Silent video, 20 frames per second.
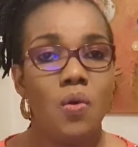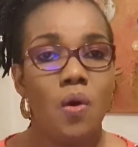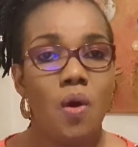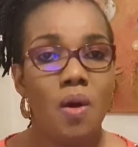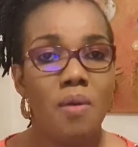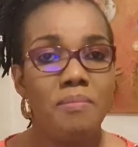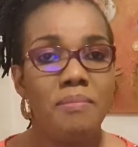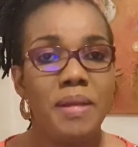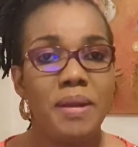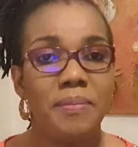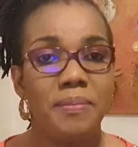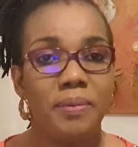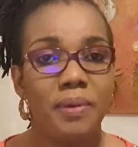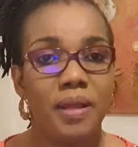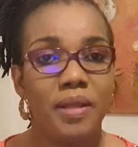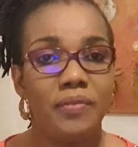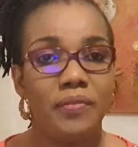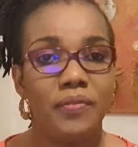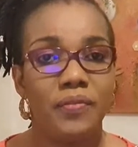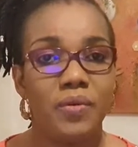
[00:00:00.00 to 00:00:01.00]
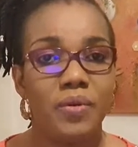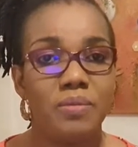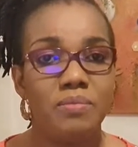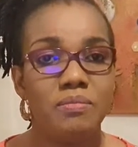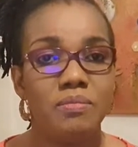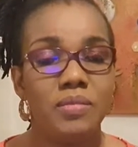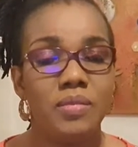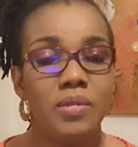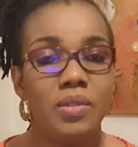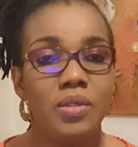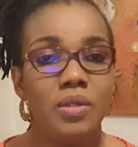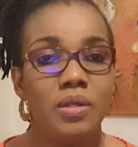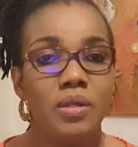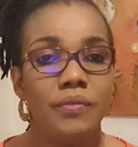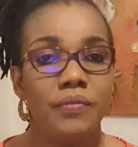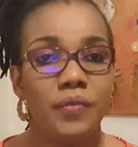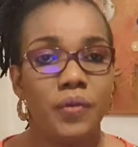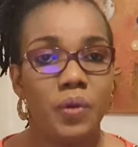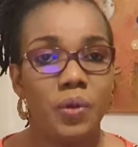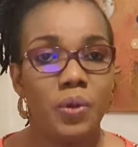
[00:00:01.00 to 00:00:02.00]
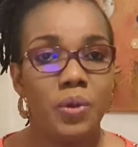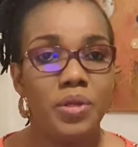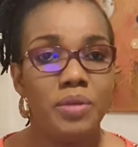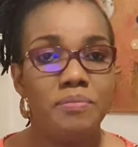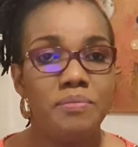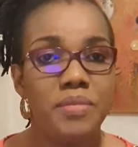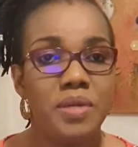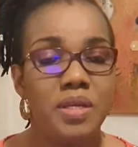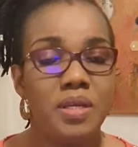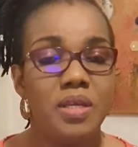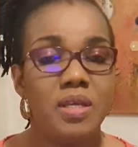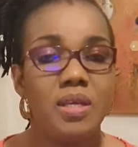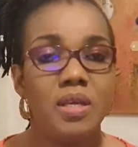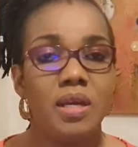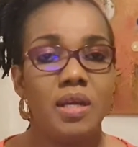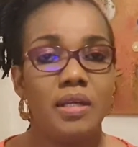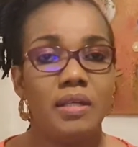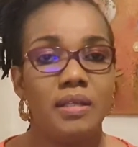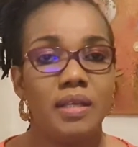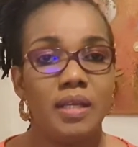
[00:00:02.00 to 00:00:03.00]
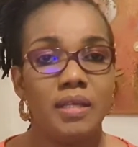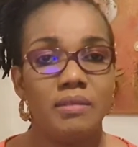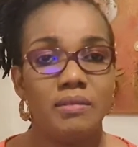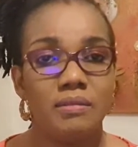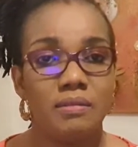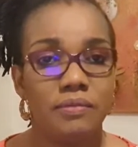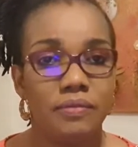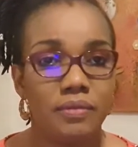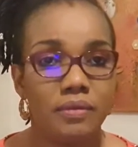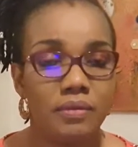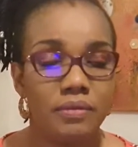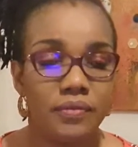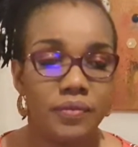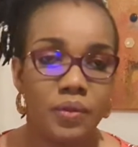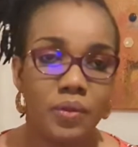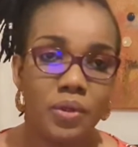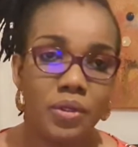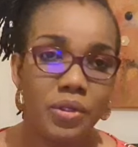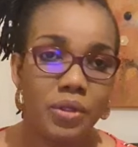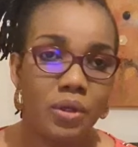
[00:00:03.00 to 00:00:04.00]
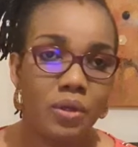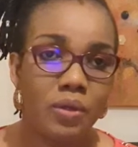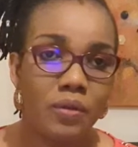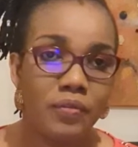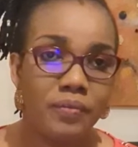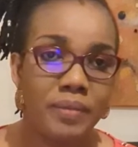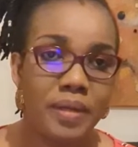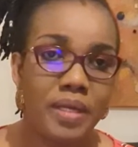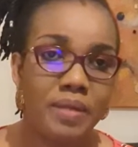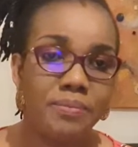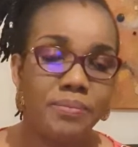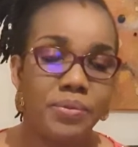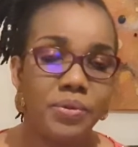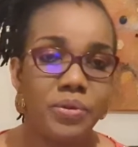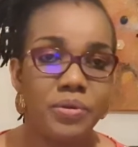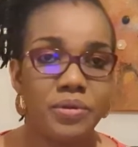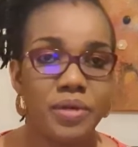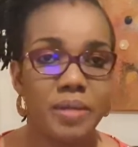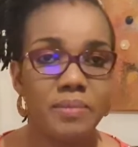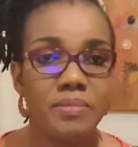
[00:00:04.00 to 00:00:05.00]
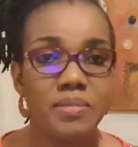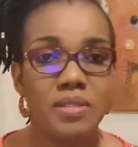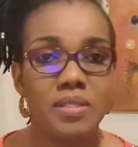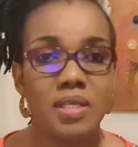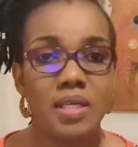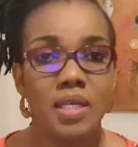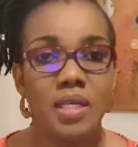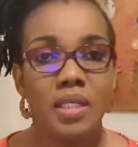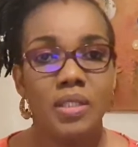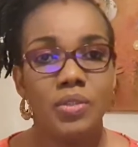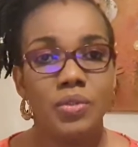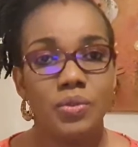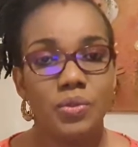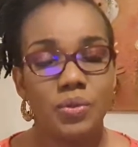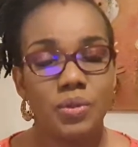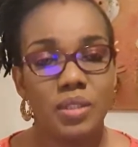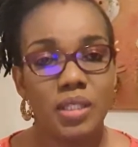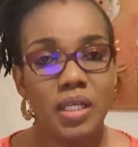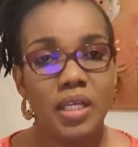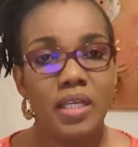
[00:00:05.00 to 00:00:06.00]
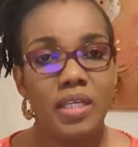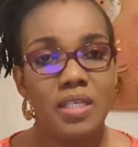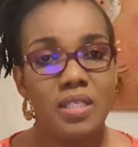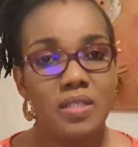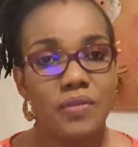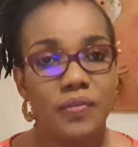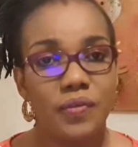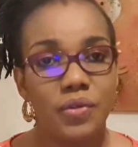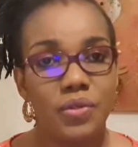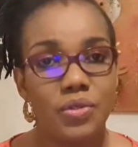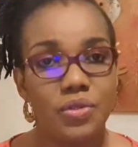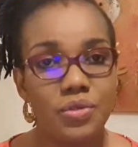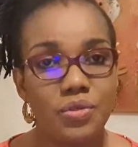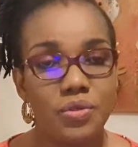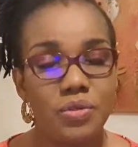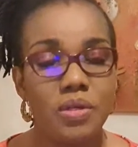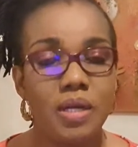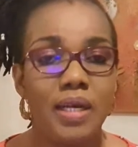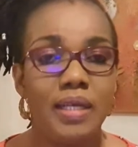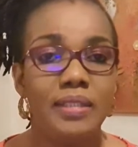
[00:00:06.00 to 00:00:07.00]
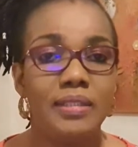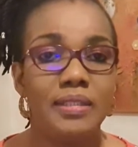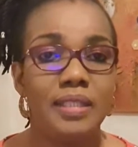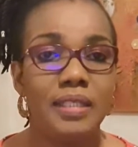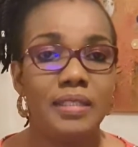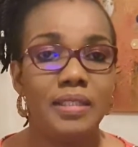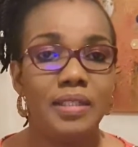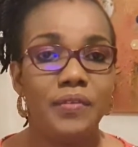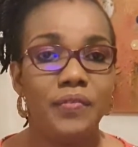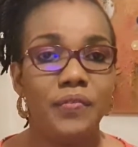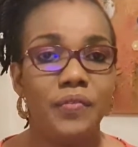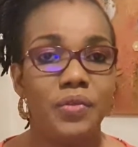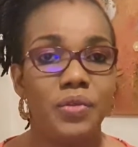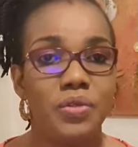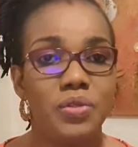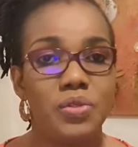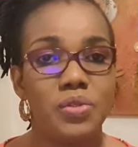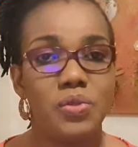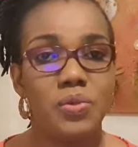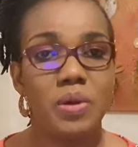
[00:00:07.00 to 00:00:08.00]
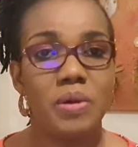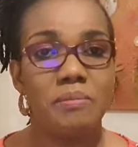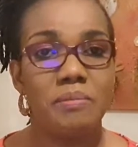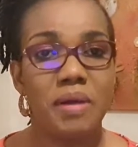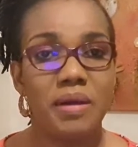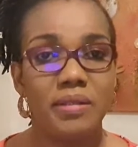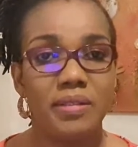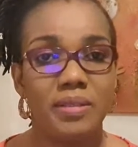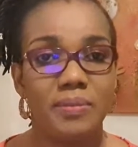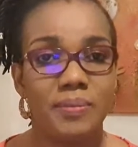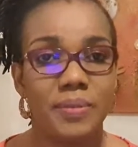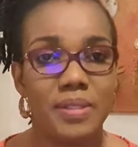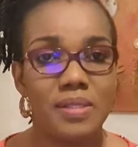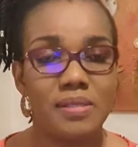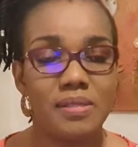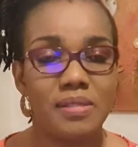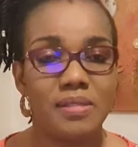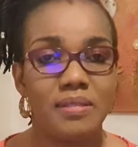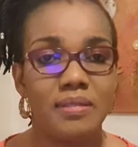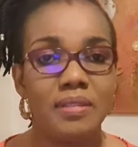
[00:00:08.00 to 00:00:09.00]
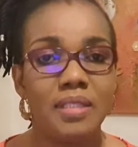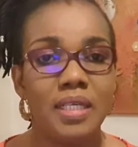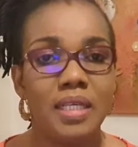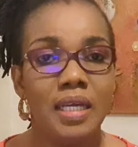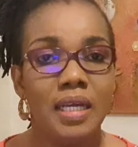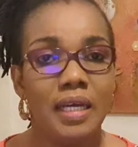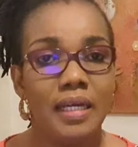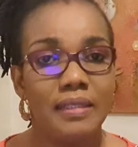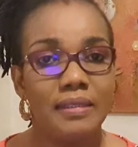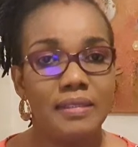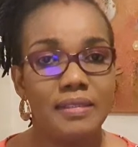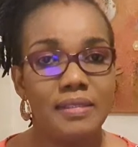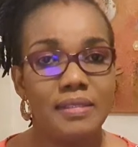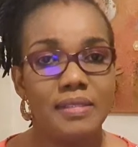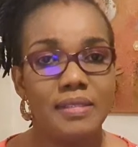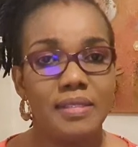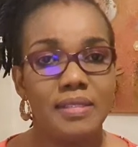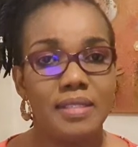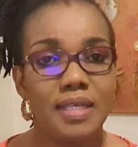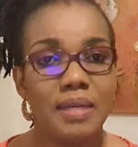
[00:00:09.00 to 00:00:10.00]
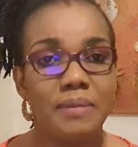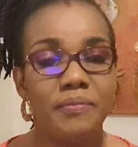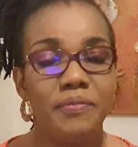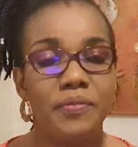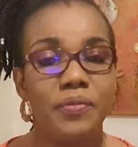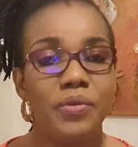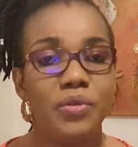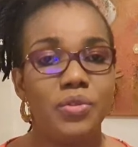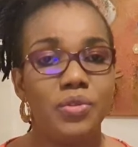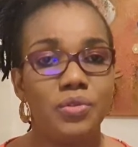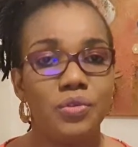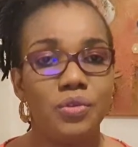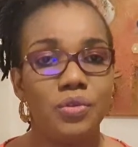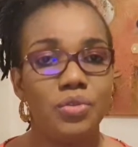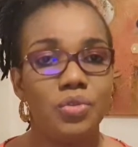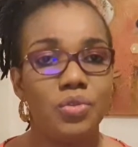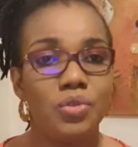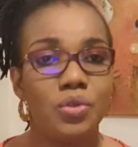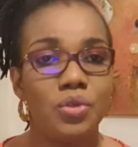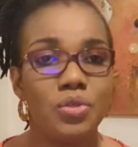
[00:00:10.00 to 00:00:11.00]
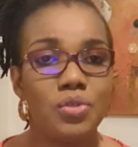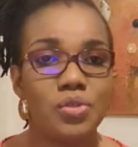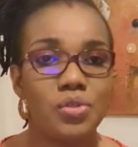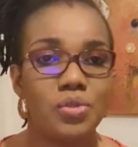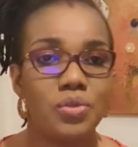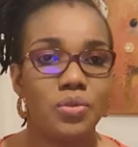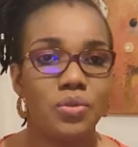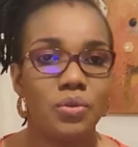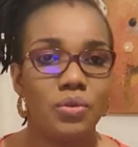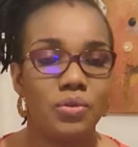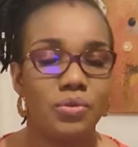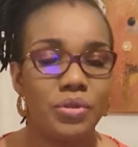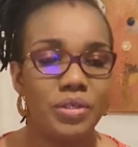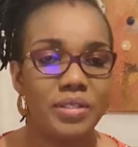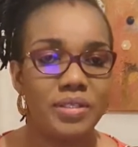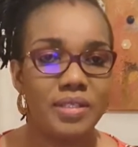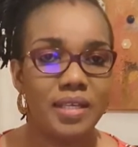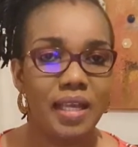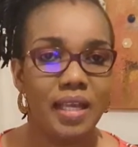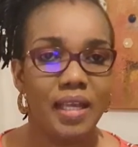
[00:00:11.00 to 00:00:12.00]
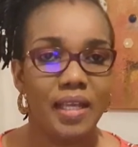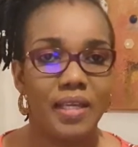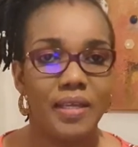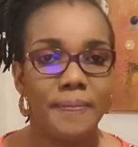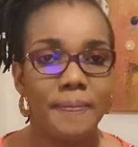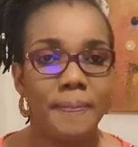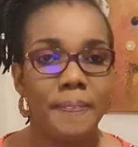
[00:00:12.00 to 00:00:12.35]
on my platform, following me and then following all of my programs, today is for you. And then if you're also a married person, and this is a time for you to also rethink,